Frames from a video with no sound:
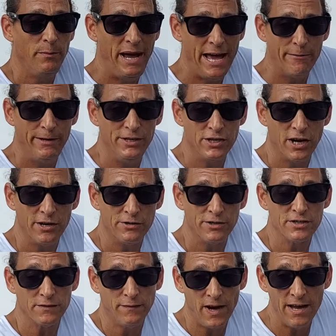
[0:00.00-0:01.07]
battery charger.
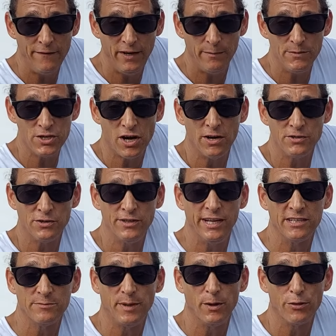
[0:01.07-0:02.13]
It's a 5-amp charger. It
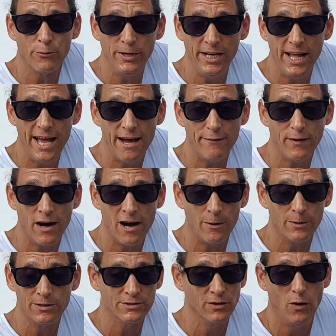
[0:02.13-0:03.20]
takes about 3.5
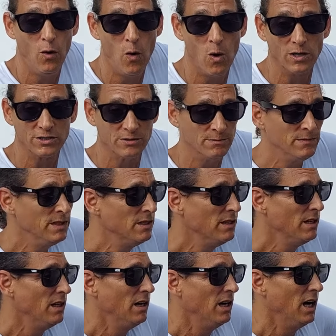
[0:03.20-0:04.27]
hours. Awesome.
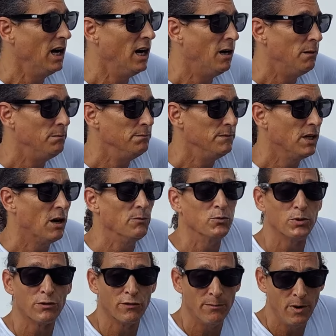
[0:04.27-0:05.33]
It comes
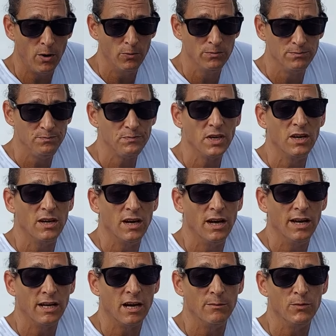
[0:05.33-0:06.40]
with a remote.
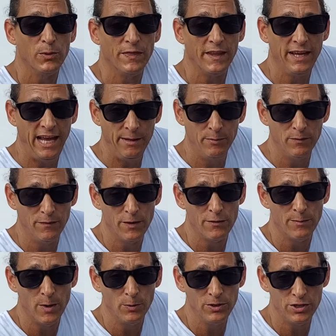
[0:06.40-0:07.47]
It comes with the cable for the
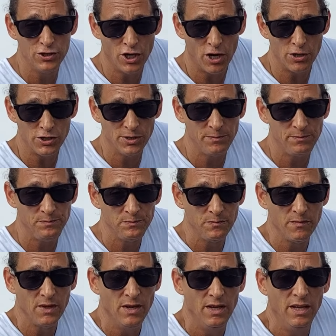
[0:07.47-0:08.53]
remote to charge it.
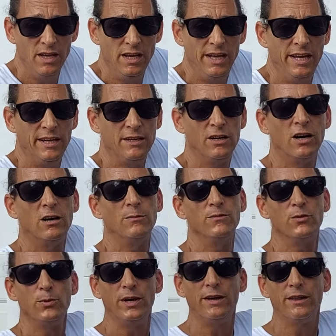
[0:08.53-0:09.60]
It
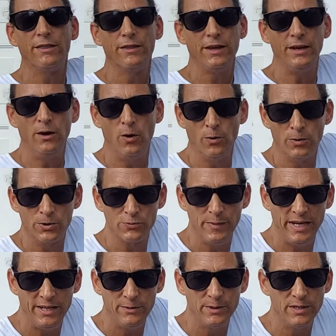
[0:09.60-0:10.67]
comes with an owner's
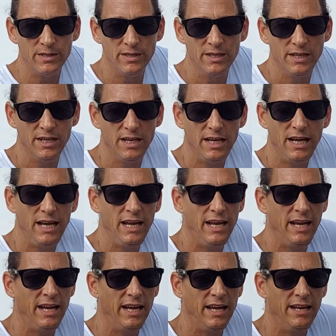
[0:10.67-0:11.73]
manual,
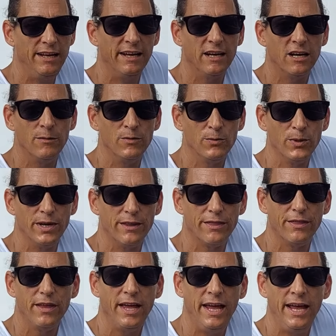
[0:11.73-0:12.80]
and it comes with
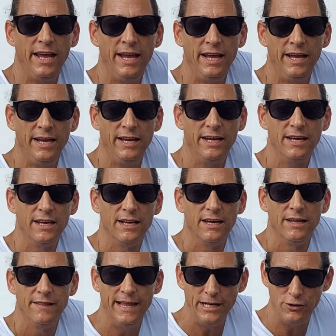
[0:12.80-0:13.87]

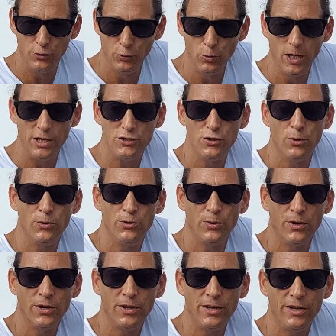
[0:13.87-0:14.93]
that tool I showed you
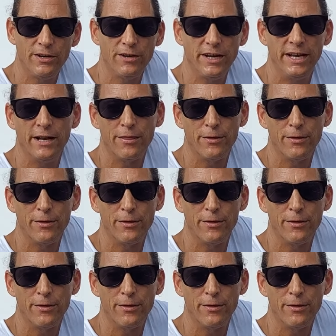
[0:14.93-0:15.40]
earlier and a